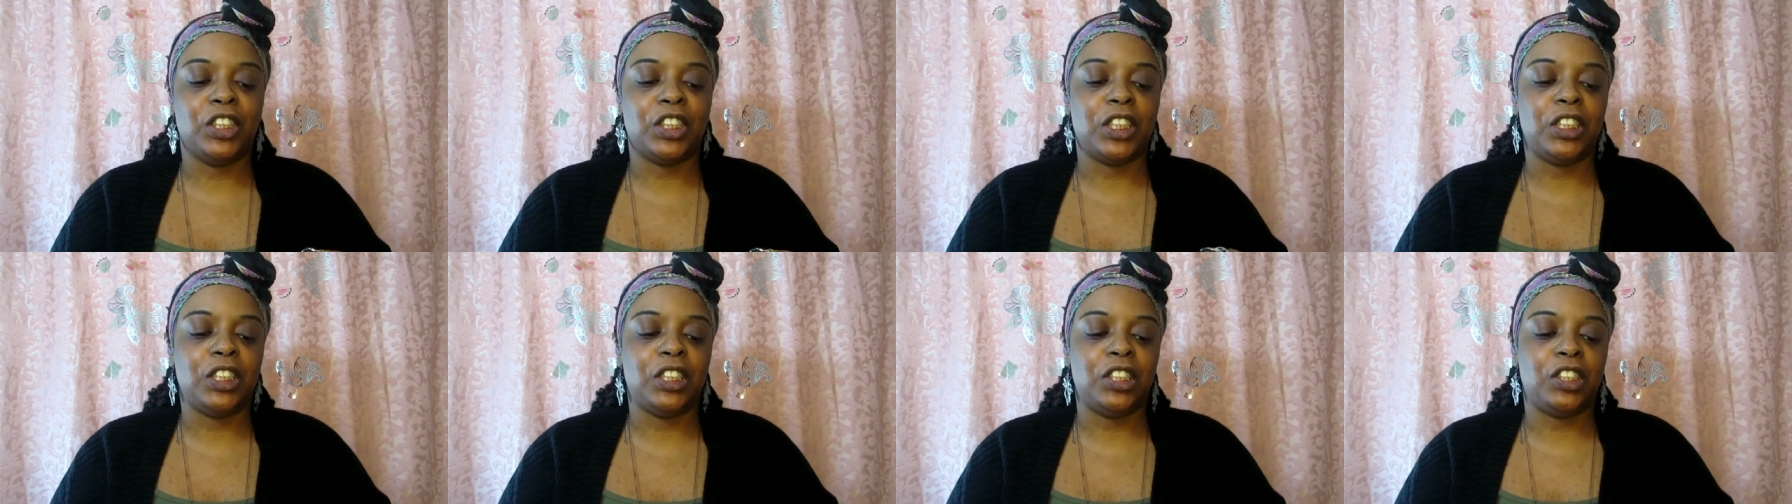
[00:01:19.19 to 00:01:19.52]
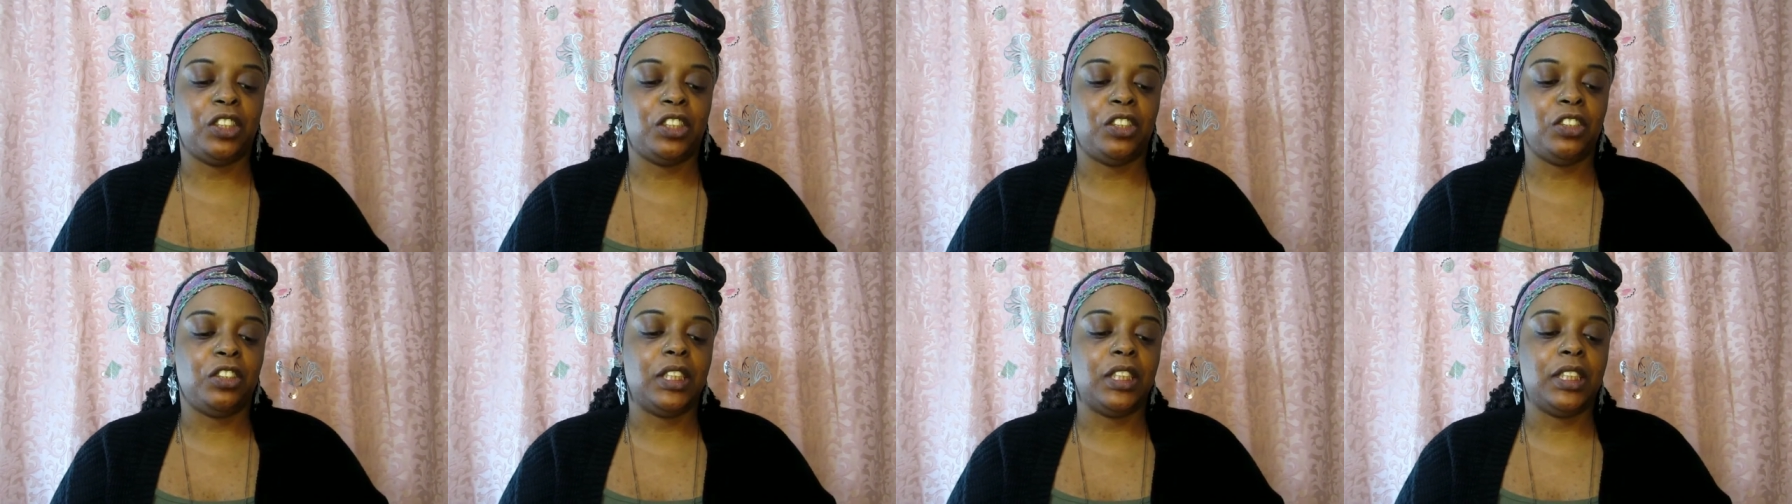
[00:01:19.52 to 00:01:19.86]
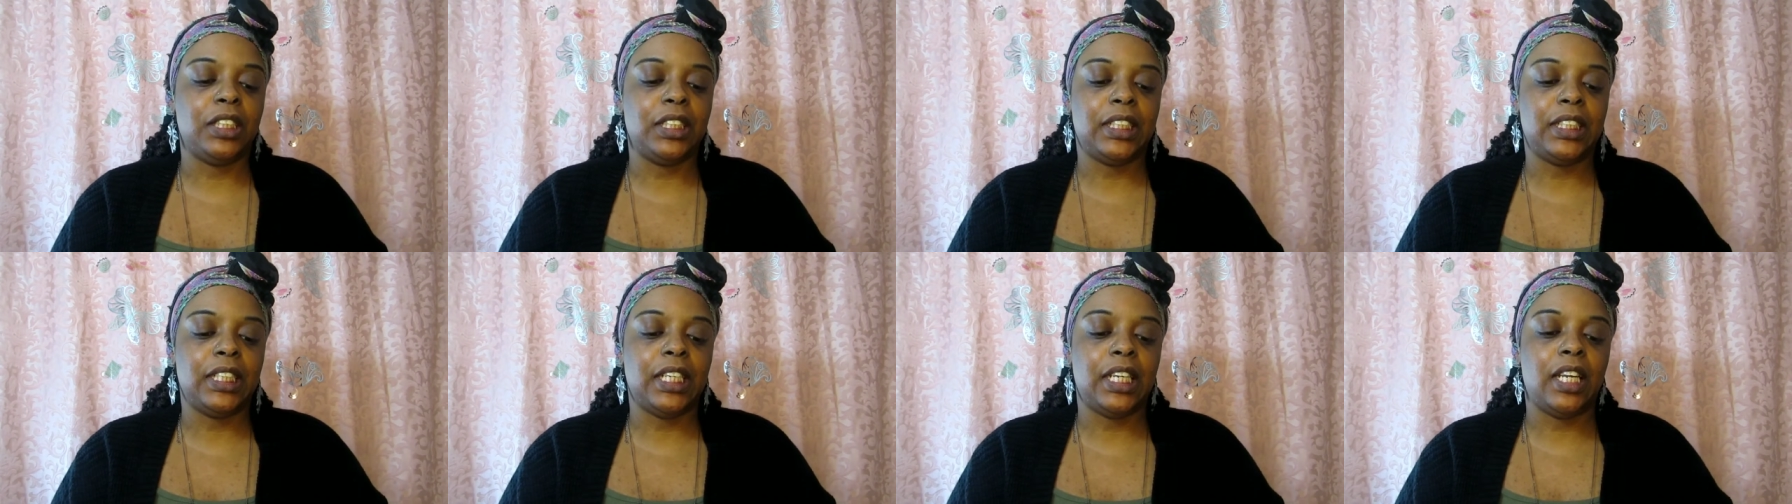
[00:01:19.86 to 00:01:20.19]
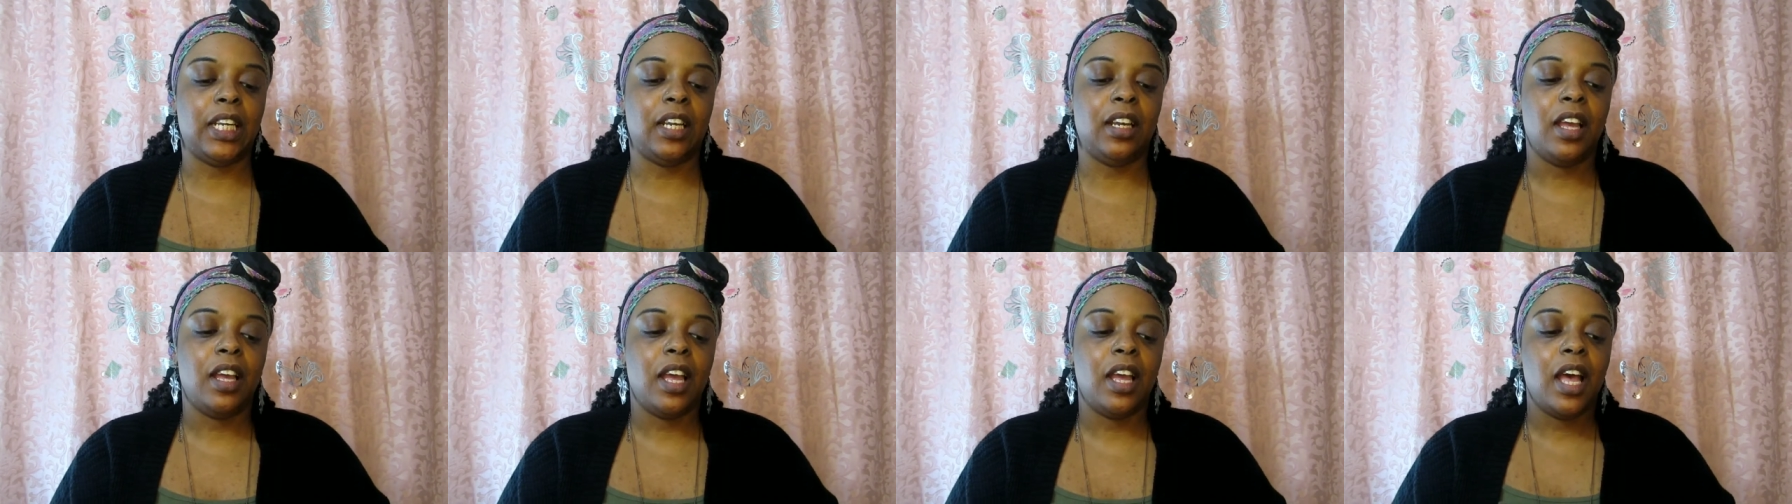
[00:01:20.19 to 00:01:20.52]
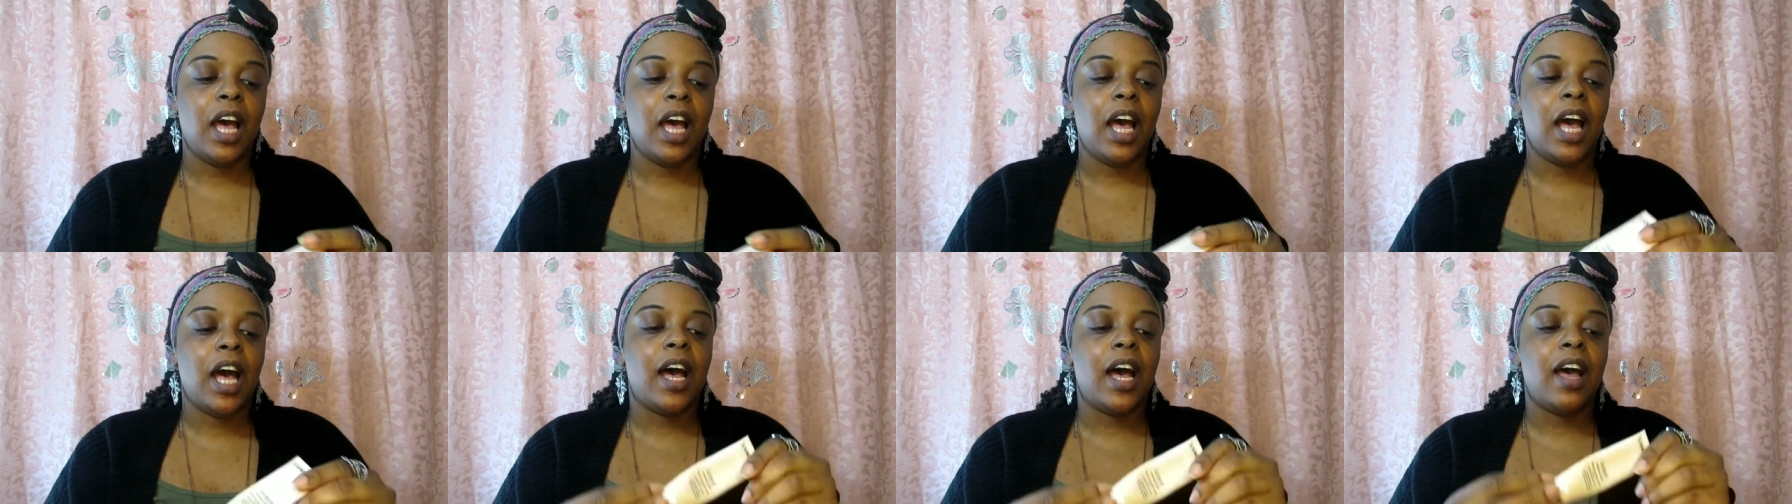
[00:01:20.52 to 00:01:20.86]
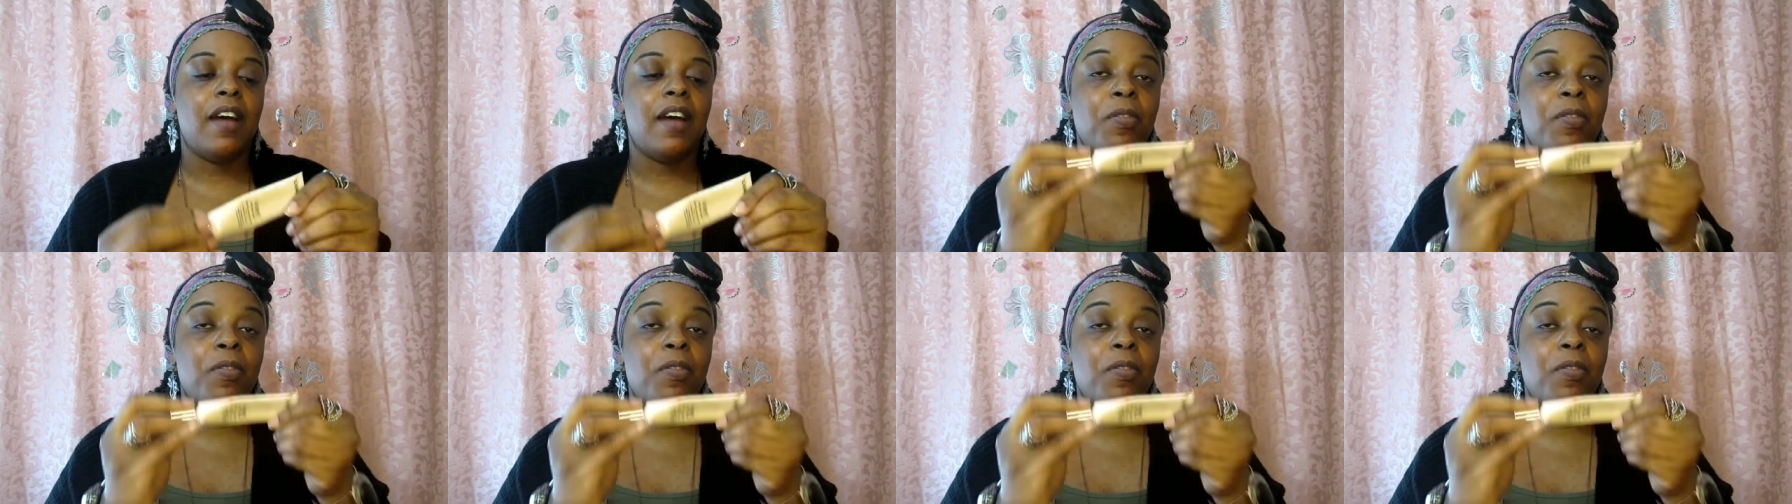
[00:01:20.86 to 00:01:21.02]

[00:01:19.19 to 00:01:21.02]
And as you can see, I've